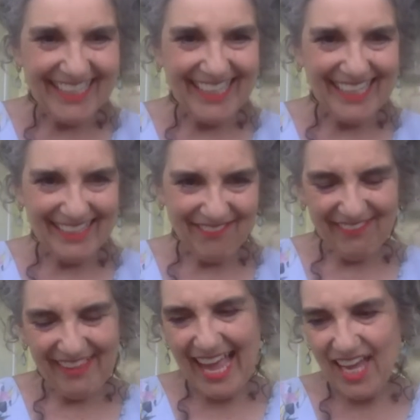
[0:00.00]
in a
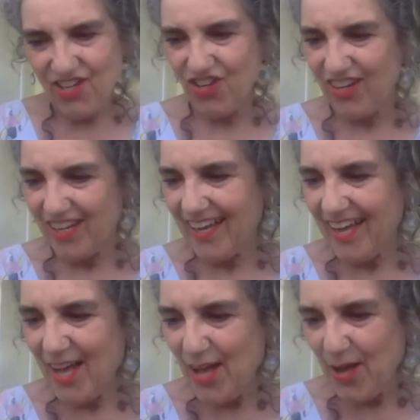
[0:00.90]
flash.
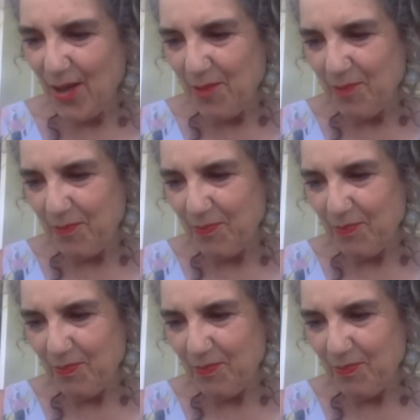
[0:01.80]
Um,